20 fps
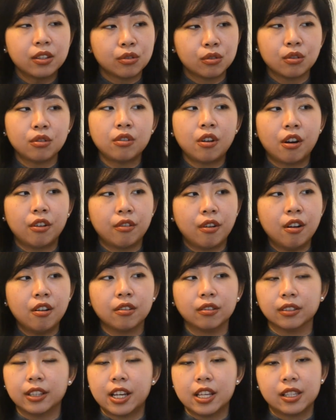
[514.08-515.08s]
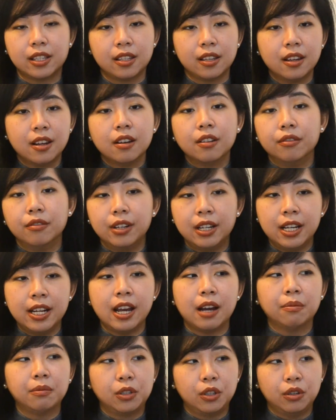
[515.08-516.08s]
also not wrong. That's
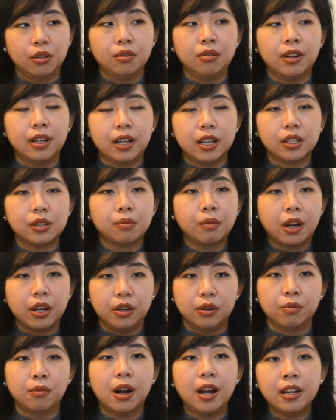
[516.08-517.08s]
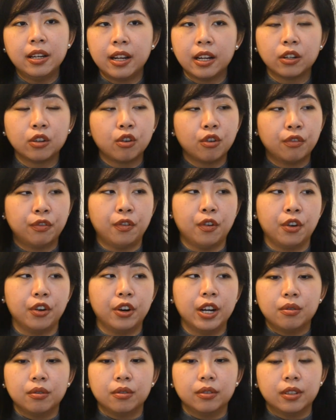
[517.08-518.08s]
really up to you, and that's what you want, then go for
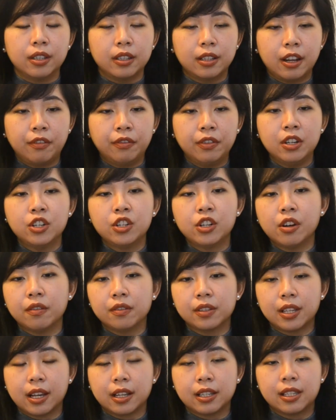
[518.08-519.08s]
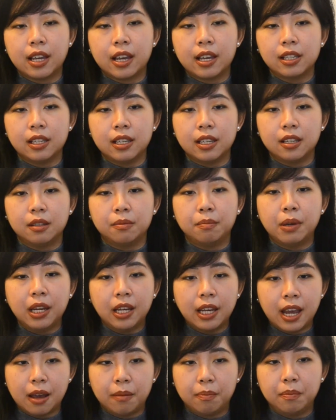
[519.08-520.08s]
it. The definition of success is
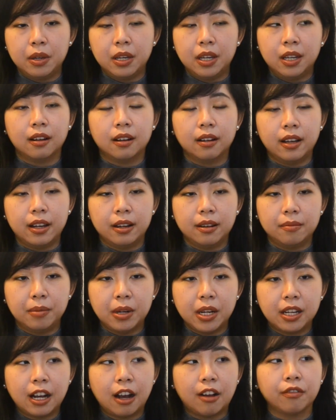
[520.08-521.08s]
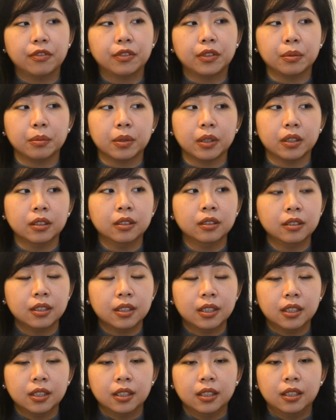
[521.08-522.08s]
being happy and being comfortable
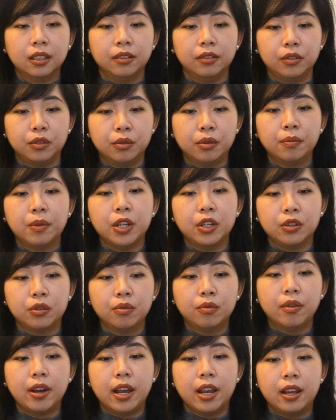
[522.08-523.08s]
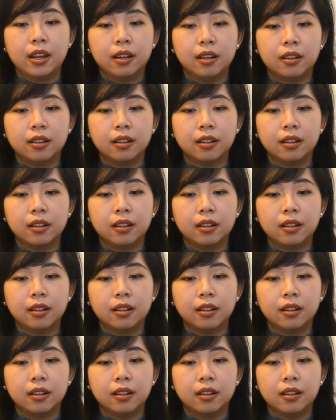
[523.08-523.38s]
doing what you do, and